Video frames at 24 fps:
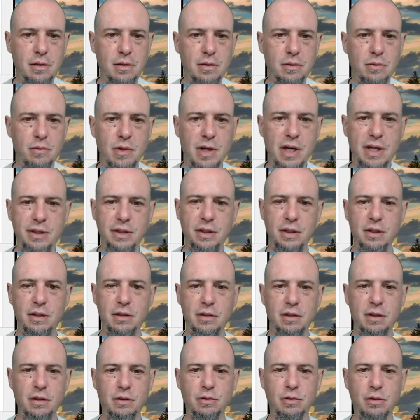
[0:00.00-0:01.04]
why is this
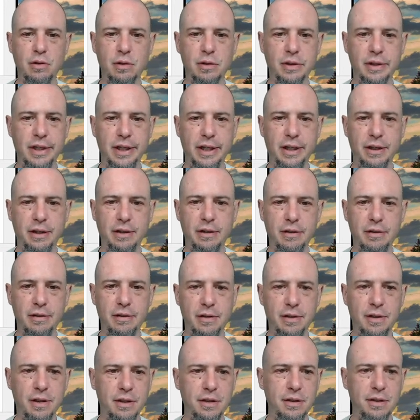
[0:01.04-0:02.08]
controller here?
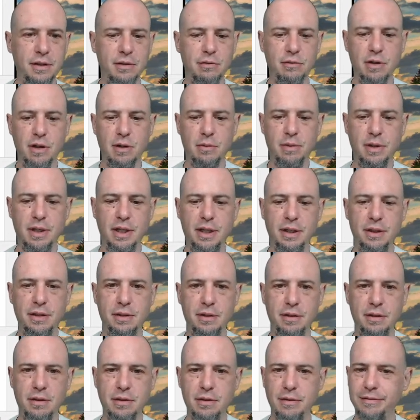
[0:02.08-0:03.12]
This is in the wrong place.
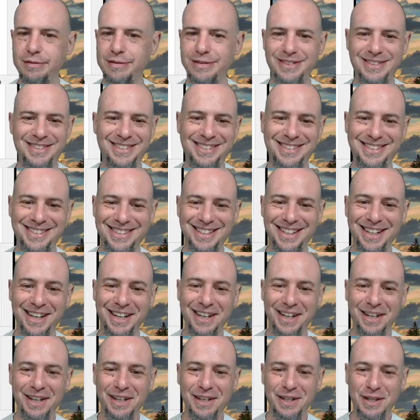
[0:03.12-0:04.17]

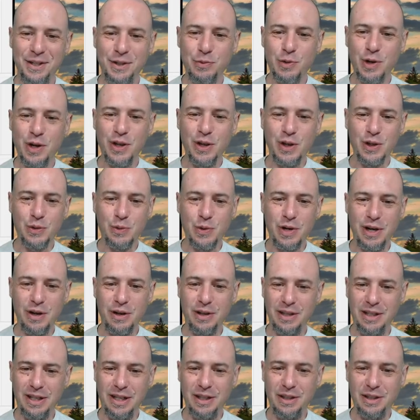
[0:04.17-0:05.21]
This is one of those where
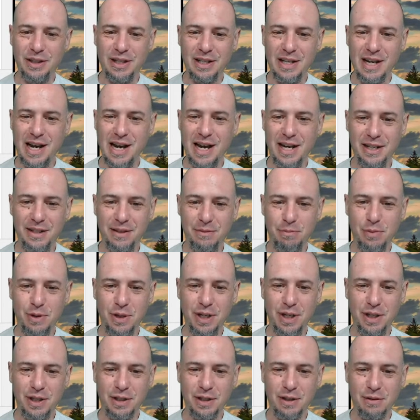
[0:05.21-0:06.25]
it got put
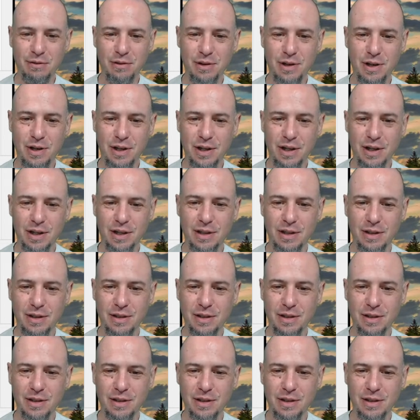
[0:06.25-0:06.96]
into the wrong...